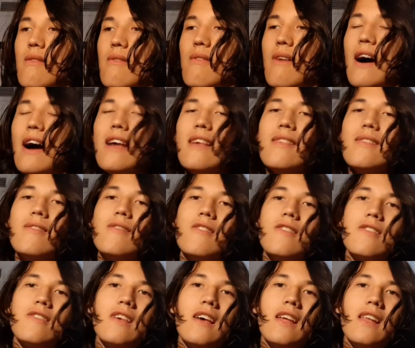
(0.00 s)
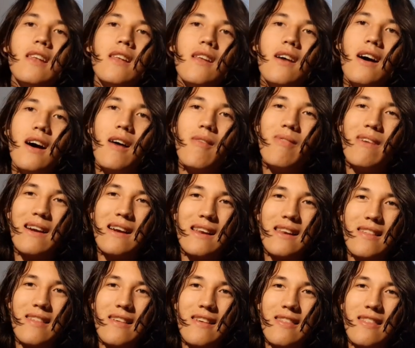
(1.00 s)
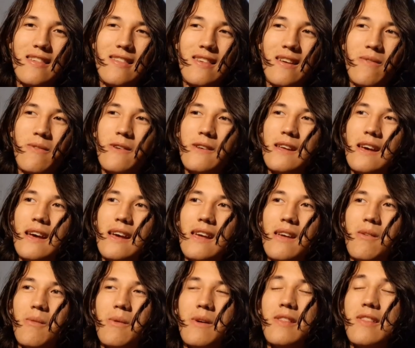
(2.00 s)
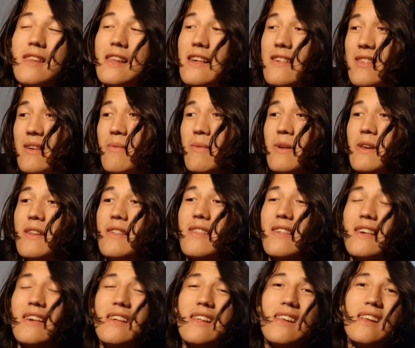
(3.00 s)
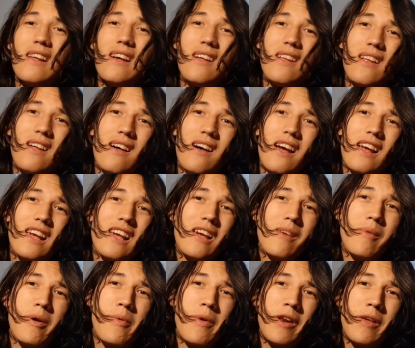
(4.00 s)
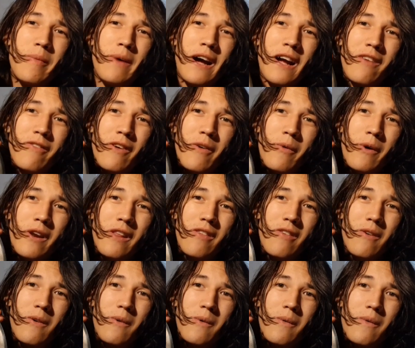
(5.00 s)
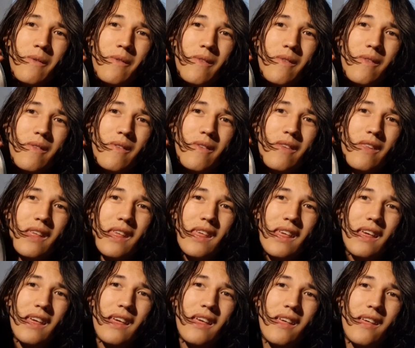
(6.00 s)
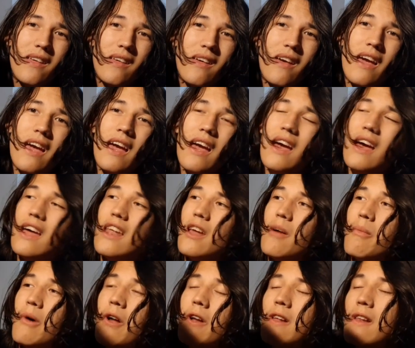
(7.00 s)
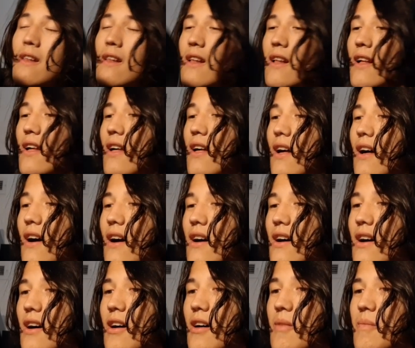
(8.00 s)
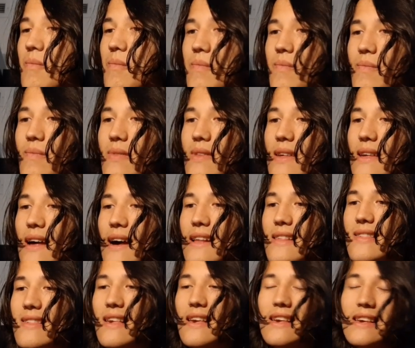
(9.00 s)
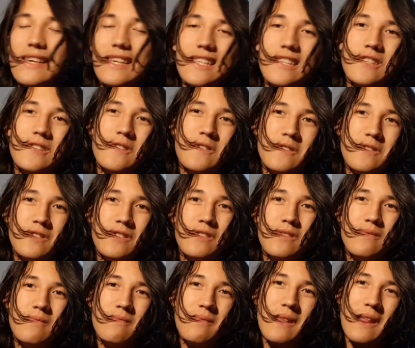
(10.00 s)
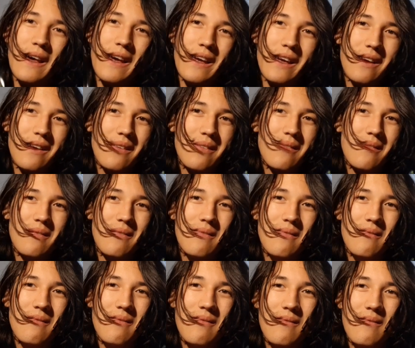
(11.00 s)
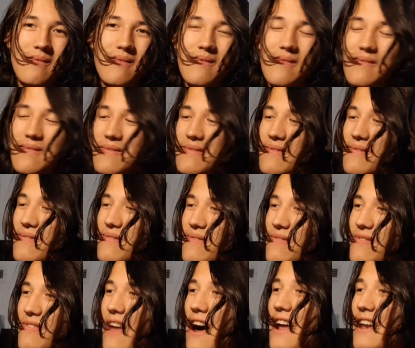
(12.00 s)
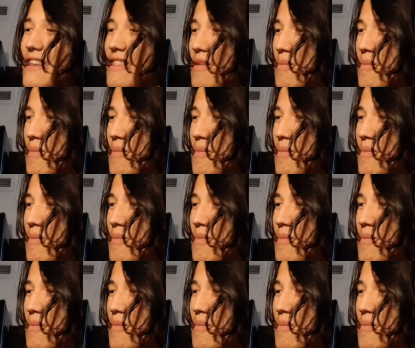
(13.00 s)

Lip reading: I just said, I'm not going to see this every day, and when's the next time I'm going to see it? I could get my money back if I wanted to, and I bought it. I'd say it's, like, not in the